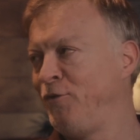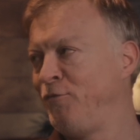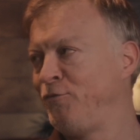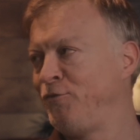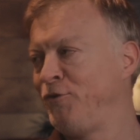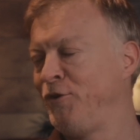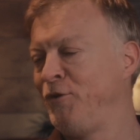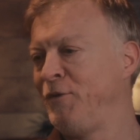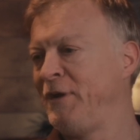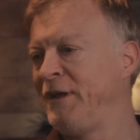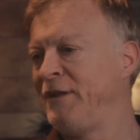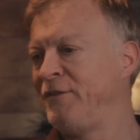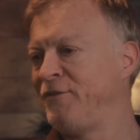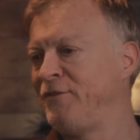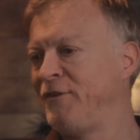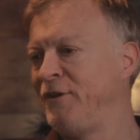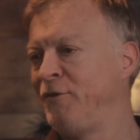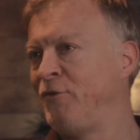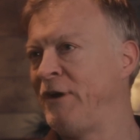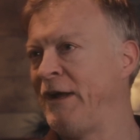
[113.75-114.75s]
So
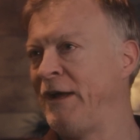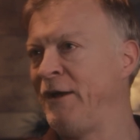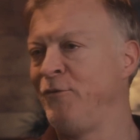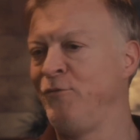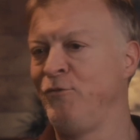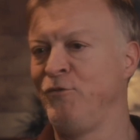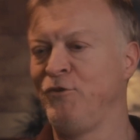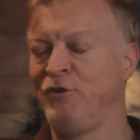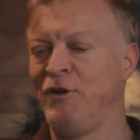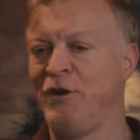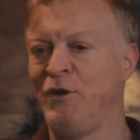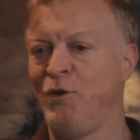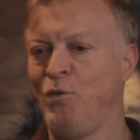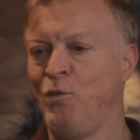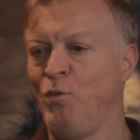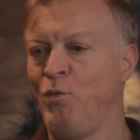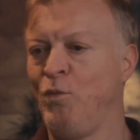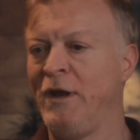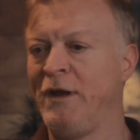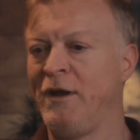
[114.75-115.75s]
it's around,
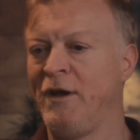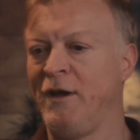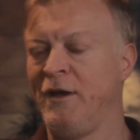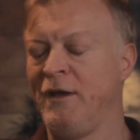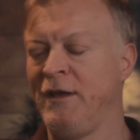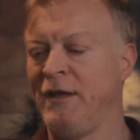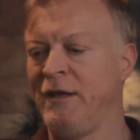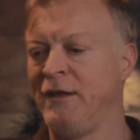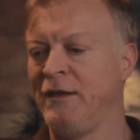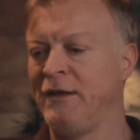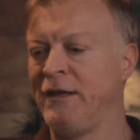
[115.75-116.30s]
when I